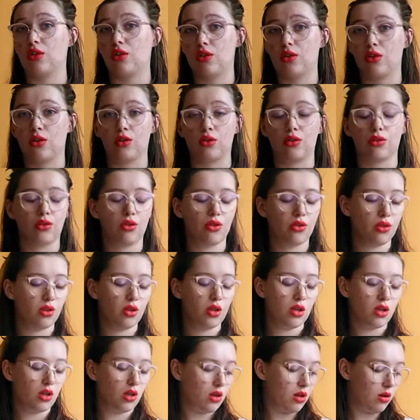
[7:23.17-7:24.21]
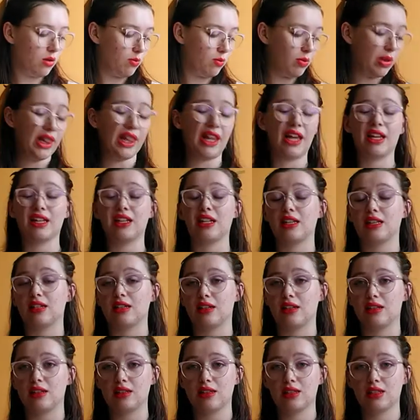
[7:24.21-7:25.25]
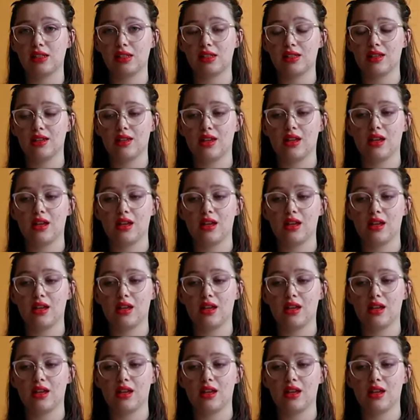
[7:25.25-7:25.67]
earth, planets,